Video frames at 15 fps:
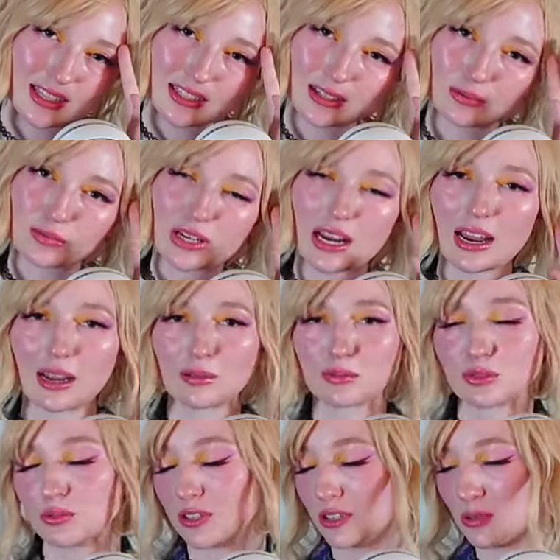eat
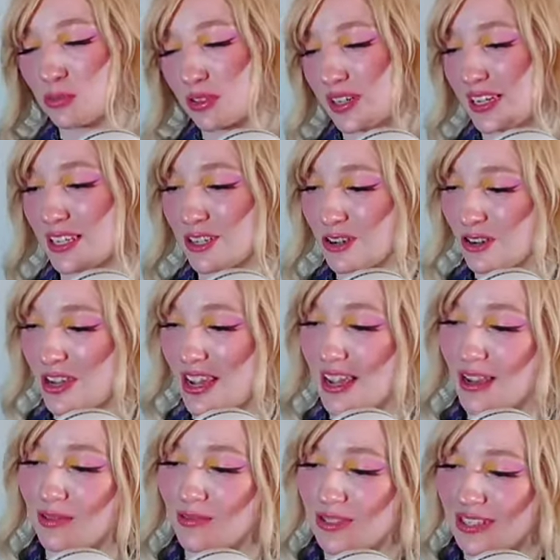sometimes while you're playing your
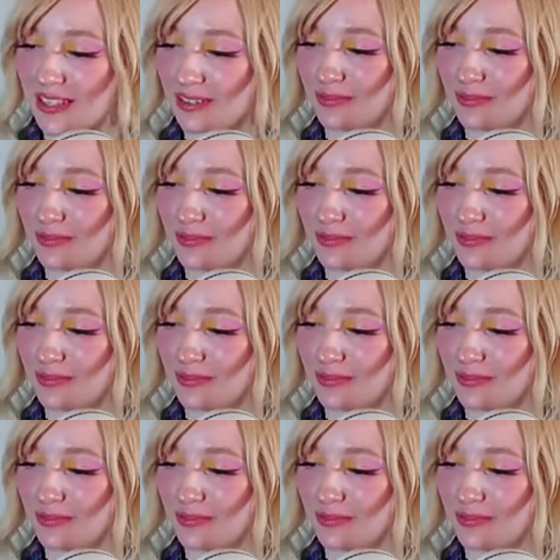games.